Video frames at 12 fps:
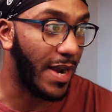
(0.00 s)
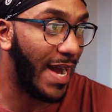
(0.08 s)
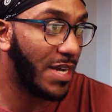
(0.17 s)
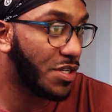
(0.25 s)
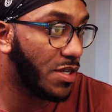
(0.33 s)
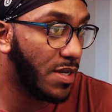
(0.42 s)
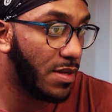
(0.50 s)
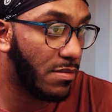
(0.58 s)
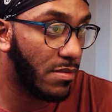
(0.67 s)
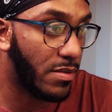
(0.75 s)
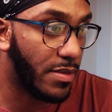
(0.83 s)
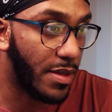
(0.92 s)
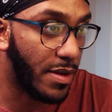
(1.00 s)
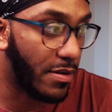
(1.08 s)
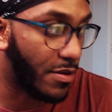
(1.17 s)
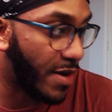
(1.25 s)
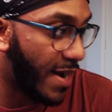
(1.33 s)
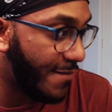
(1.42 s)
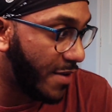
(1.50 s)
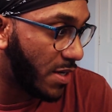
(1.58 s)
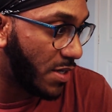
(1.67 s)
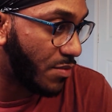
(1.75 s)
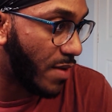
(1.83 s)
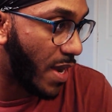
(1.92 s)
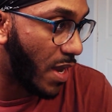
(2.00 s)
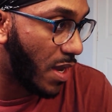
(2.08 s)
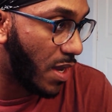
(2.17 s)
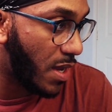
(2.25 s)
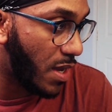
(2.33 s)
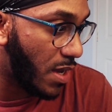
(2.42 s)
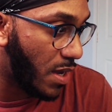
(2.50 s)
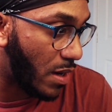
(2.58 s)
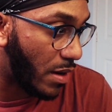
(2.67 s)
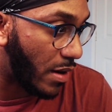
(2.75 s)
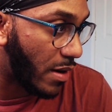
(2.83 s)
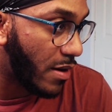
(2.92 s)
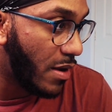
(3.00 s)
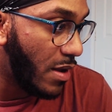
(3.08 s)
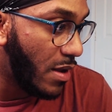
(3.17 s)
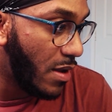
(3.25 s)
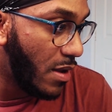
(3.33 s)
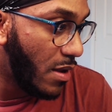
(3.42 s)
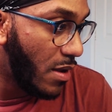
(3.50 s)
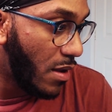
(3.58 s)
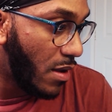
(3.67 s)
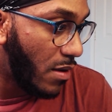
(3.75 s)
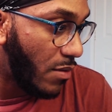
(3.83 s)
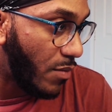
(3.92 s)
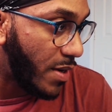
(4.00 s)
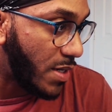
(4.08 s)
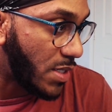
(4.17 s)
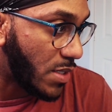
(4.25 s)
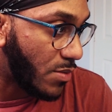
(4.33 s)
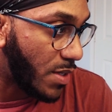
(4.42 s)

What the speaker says: Actually, the graphic is right here. Where is it?